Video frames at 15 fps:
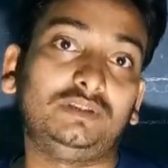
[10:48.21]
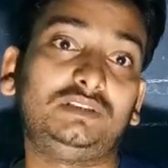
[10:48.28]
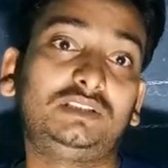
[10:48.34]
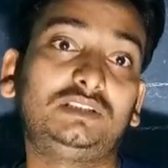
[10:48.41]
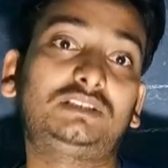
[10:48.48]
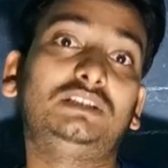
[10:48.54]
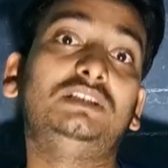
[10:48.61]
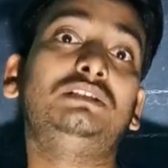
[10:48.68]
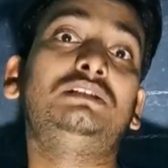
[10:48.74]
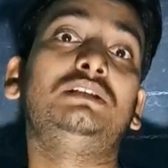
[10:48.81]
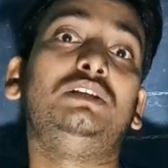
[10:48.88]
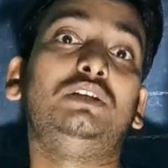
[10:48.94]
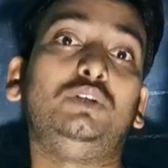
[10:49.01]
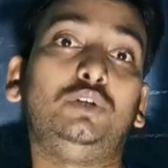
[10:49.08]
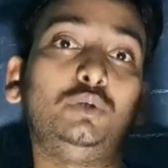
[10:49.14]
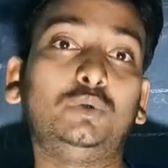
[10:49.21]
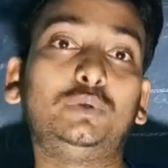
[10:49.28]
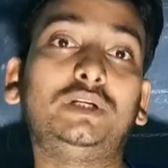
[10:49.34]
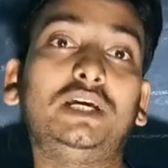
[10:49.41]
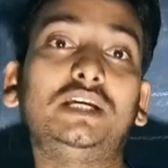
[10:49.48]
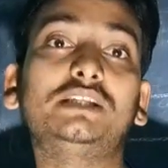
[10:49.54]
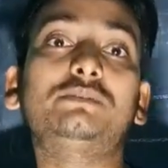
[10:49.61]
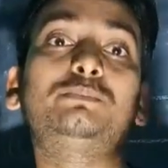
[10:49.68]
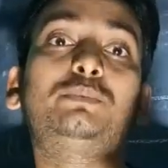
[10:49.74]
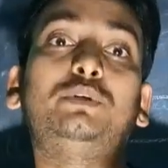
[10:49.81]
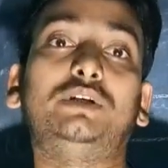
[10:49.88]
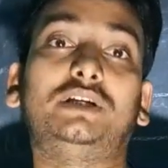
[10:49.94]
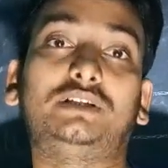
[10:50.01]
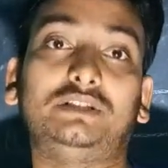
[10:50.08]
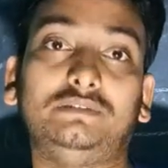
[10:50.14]
This is known as
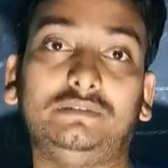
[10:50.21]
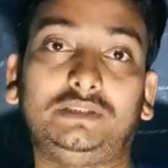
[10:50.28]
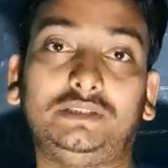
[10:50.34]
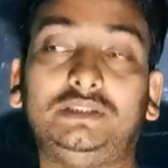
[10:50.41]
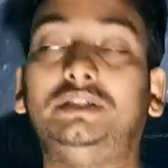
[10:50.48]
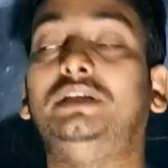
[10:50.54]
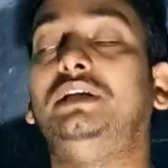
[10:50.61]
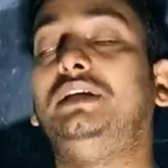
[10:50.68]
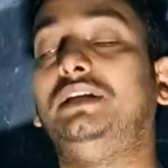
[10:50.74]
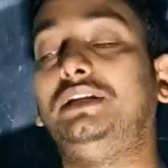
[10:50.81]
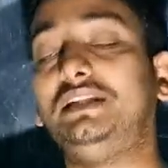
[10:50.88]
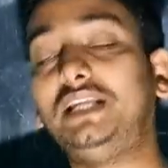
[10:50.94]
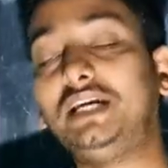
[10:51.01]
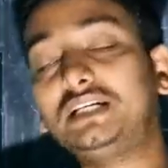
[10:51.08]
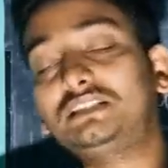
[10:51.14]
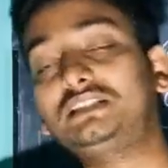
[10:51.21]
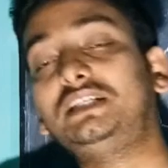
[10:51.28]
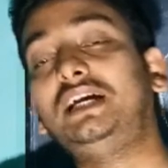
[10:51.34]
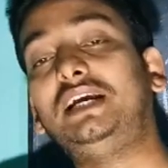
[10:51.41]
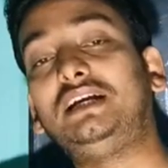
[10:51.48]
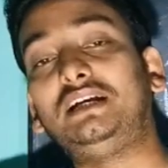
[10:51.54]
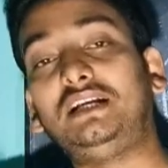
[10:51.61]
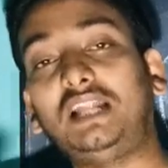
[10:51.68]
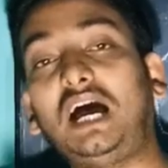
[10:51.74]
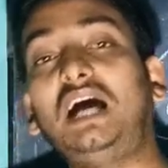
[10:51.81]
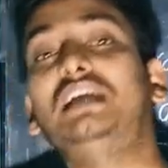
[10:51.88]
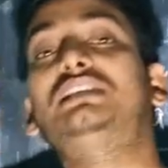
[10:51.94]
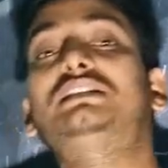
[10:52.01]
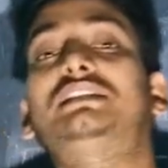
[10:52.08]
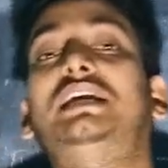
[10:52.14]
productivity. Next and
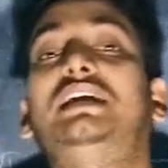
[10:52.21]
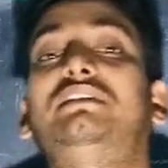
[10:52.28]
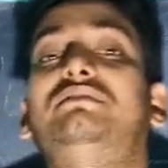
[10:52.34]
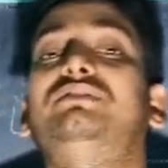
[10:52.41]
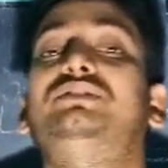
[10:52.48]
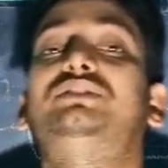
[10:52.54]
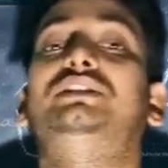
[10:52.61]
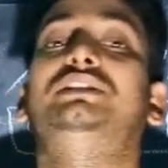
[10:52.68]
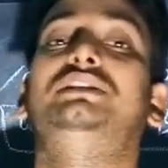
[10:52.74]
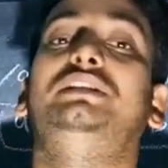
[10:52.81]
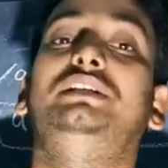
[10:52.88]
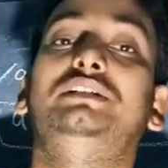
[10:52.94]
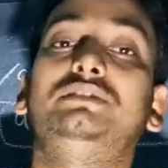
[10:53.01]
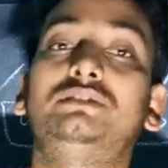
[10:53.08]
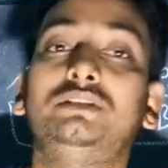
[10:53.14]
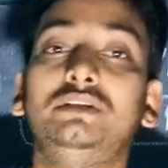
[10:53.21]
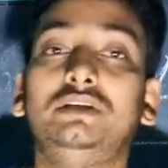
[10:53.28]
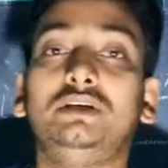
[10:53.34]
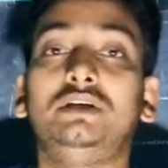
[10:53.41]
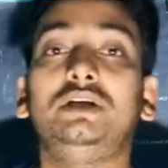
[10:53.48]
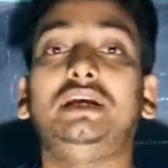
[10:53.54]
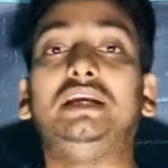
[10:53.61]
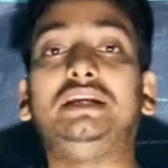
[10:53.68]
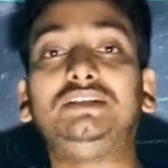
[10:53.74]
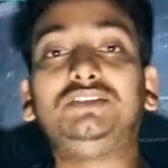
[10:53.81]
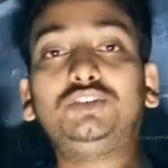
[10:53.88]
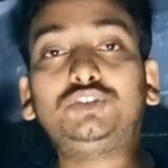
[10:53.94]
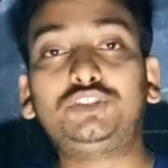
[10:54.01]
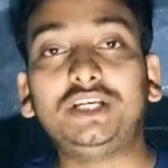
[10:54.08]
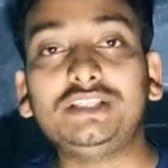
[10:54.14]
last characteristic is
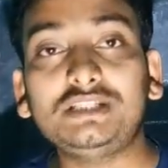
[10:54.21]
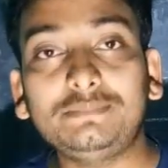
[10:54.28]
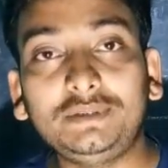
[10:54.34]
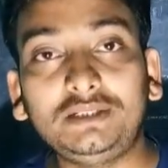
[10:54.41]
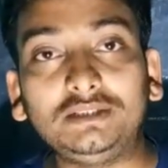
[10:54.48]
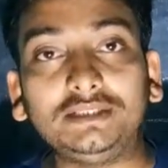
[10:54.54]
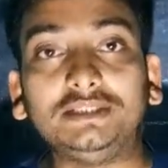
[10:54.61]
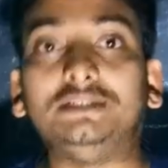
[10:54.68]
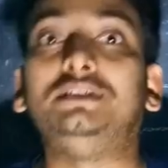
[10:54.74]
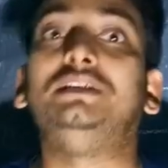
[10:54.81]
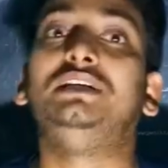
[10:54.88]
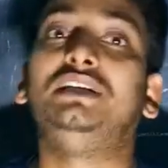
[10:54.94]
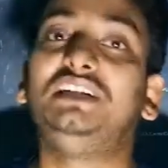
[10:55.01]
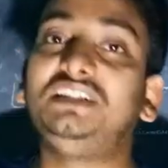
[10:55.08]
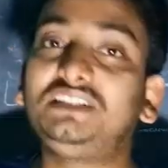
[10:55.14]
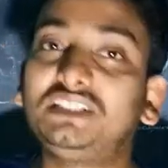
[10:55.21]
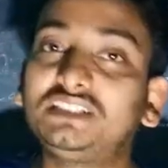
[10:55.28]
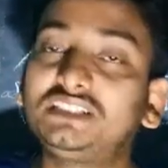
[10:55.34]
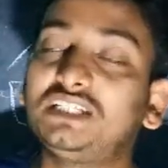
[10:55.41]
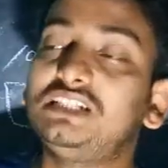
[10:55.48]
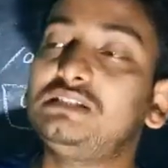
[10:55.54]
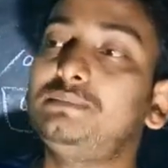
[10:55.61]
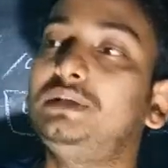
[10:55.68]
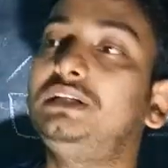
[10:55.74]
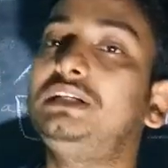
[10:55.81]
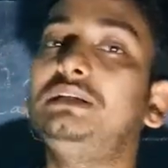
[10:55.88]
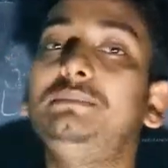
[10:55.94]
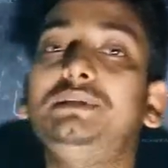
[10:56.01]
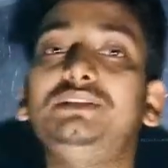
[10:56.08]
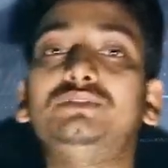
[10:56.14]
interchangeability.
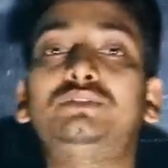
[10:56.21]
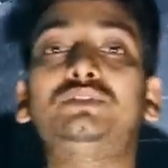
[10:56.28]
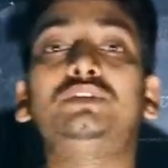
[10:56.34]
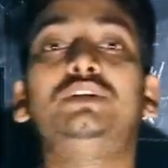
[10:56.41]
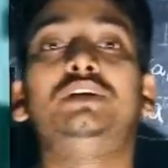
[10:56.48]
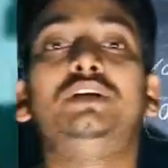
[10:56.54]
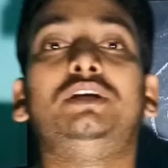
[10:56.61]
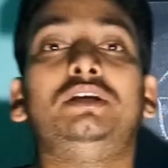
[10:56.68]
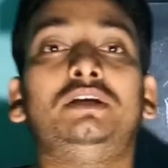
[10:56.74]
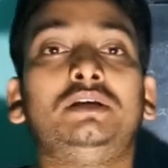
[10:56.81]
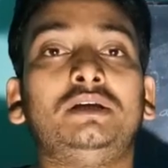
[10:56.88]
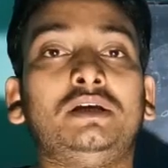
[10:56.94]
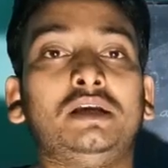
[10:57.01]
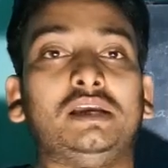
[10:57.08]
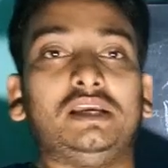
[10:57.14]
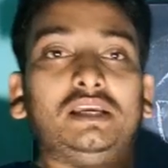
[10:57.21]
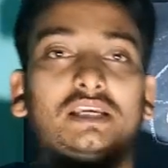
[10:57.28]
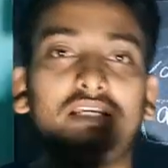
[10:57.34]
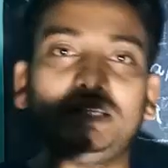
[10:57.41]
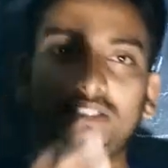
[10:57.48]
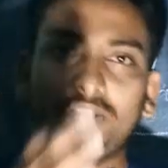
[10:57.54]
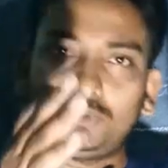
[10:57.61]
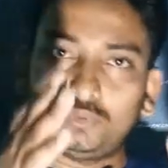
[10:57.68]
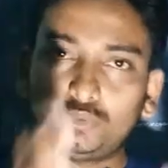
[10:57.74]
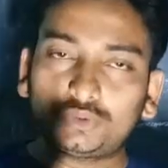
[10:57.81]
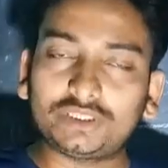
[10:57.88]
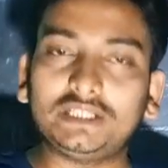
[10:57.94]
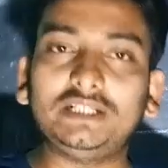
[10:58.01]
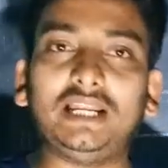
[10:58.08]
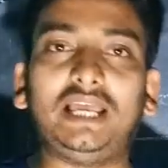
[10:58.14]
Interchangeability means in
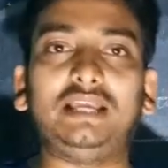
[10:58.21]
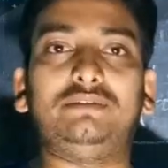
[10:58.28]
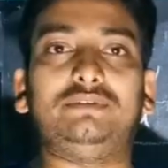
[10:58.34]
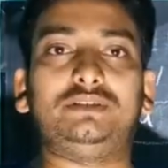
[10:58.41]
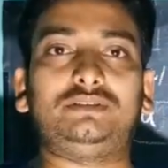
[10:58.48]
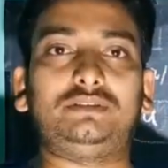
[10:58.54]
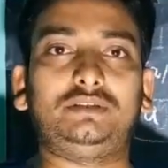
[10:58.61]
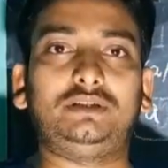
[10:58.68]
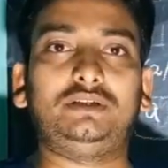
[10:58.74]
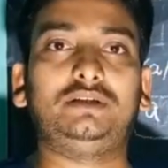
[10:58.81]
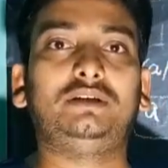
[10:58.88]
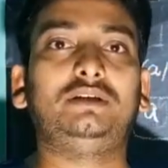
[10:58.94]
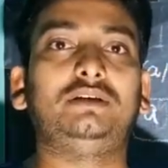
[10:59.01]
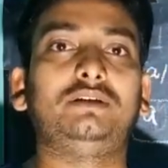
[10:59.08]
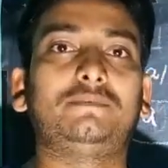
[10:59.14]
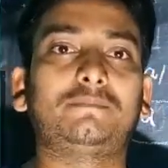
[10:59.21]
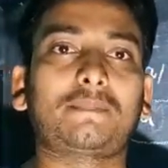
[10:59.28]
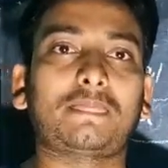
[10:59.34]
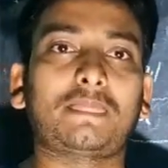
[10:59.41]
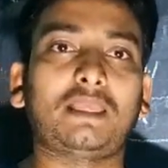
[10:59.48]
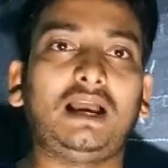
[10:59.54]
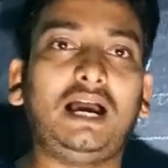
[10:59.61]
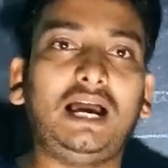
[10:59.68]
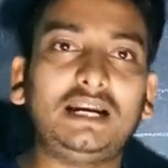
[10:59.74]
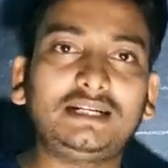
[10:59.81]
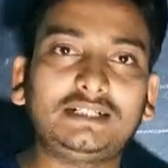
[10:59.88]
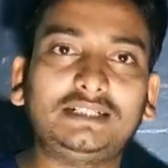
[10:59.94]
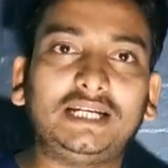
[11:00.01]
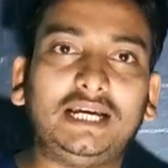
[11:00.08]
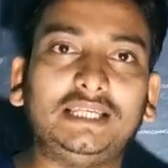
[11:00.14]
using language,
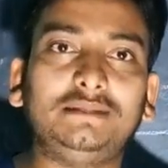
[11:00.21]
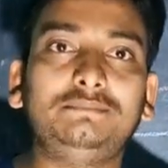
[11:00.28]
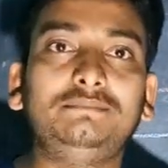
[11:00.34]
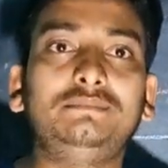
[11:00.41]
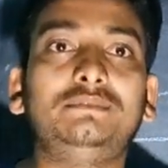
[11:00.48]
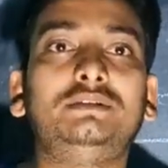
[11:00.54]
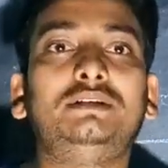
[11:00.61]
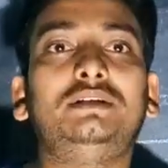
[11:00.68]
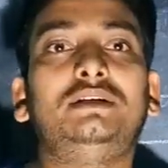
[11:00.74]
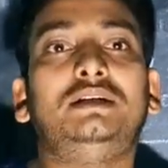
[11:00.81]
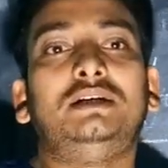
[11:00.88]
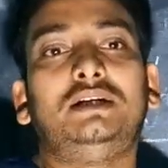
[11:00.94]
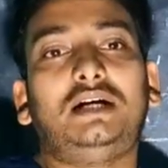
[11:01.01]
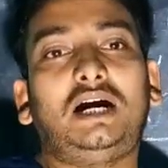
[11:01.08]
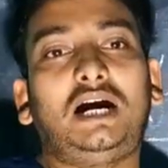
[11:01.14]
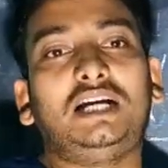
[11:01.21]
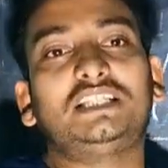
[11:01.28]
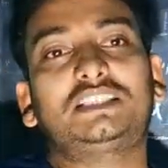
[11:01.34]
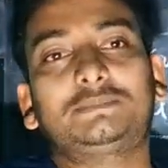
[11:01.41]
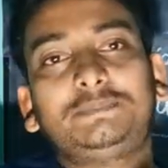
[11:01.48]
at a time a